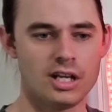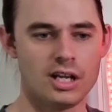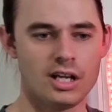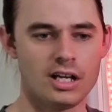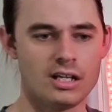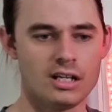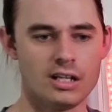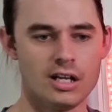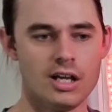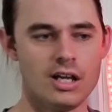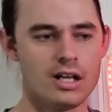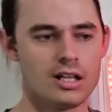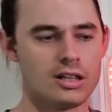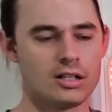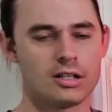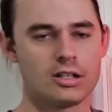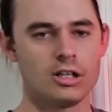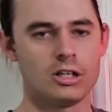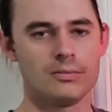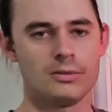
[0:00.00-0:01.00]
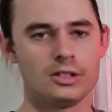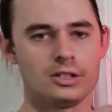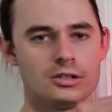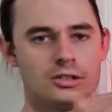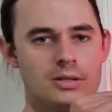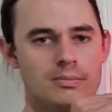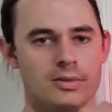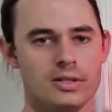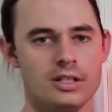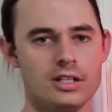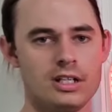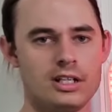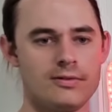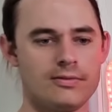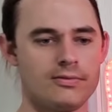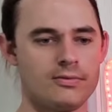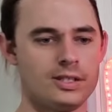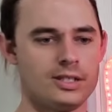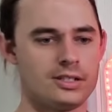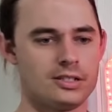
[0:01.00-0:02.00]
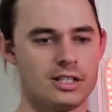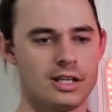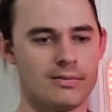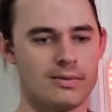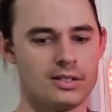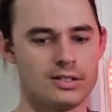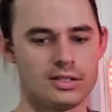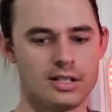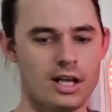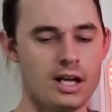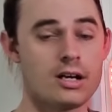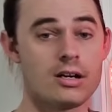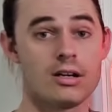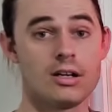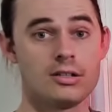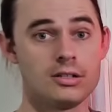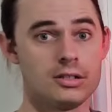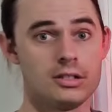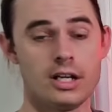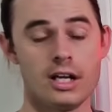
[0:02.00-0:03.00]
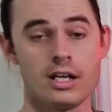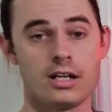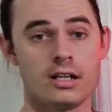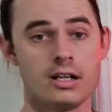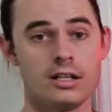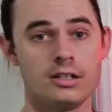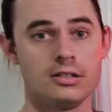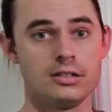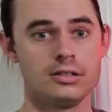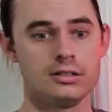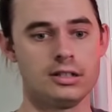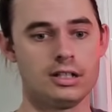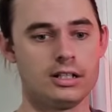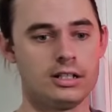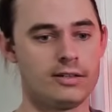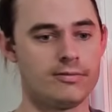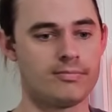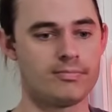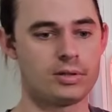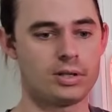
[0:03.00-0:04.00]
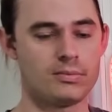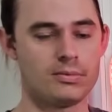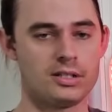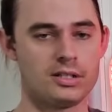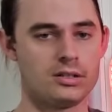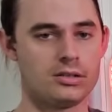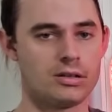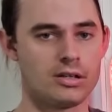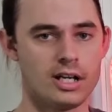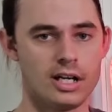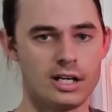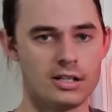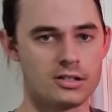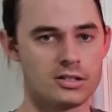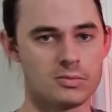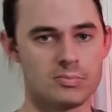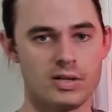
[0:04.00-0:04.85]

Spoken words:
And the commentary beneath when someone's how did I do, like they've probably gone out and